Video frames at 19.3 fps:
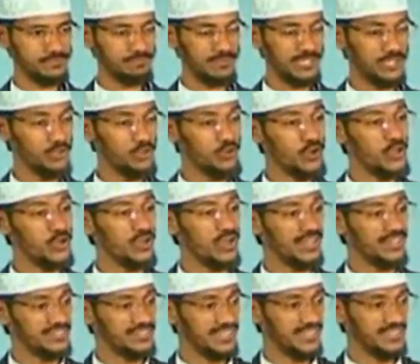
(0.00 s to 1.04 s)
But the Holy
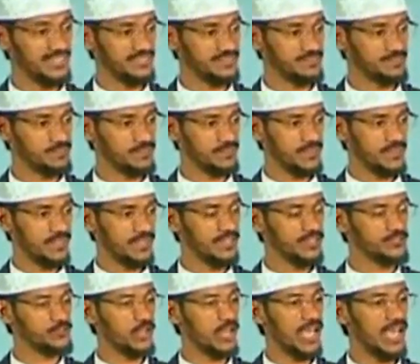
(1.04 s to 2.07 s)
Quran says
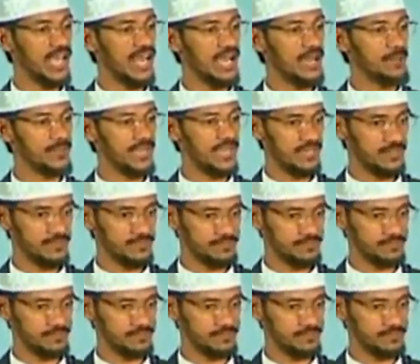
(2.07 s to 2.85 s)
in Surah Al-Anbiya,